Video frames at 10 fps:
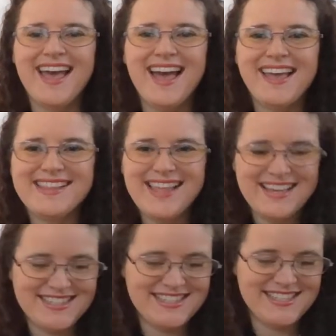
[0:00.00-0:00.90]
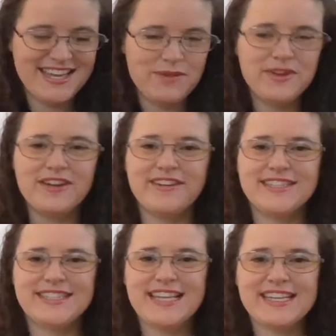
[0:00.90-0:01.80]
Hi class, today we are
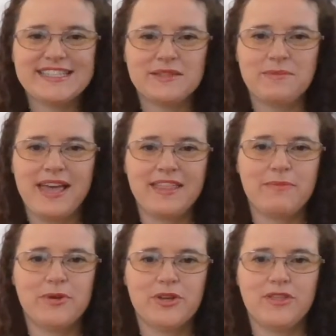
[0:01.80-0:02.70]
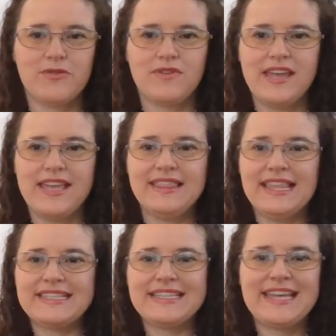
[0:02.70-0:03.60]
on Saxon Math Book 3,
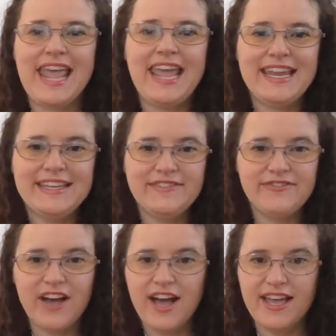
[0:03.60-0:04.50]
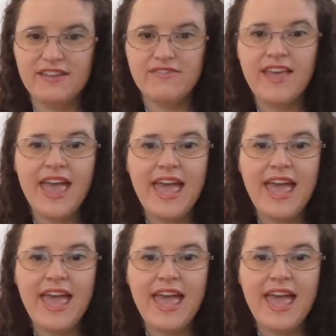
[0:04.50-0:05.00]
Lesson 85,